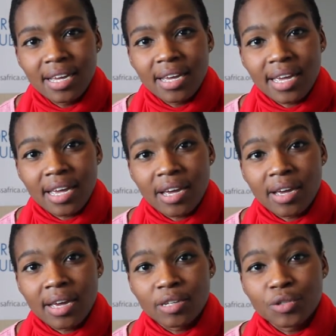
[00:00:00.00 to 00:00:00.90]

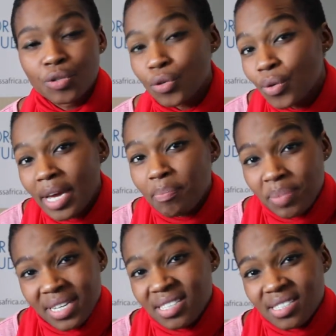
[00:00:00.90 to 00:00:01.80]
to a
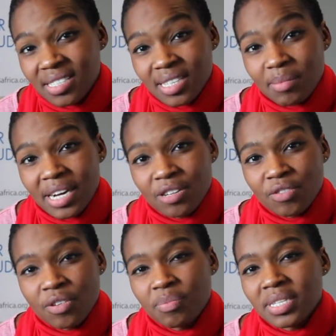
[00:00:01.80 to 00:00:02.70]
peace, some kind
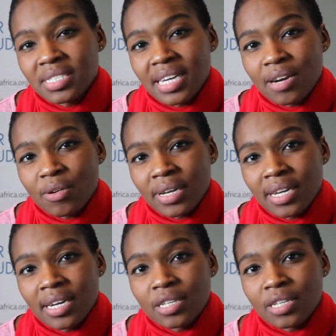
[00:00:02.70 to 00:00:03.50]
of a peace dialogue in